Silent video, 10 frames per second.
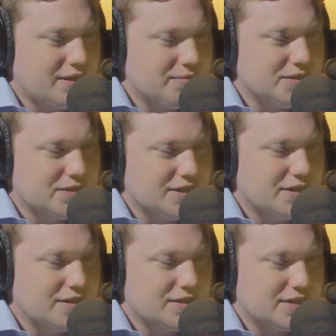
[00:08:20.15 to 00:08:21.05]
which is going to
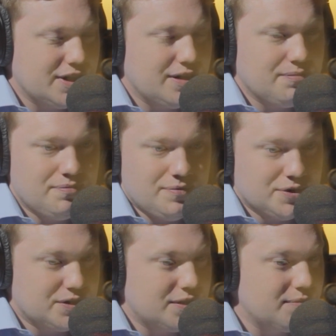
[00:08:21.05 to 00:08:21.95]

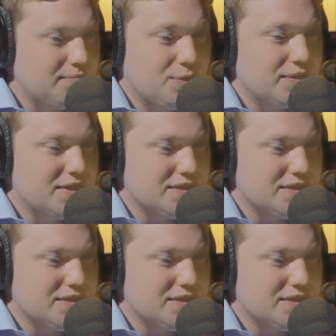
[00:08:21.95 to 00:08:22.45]
hurt more than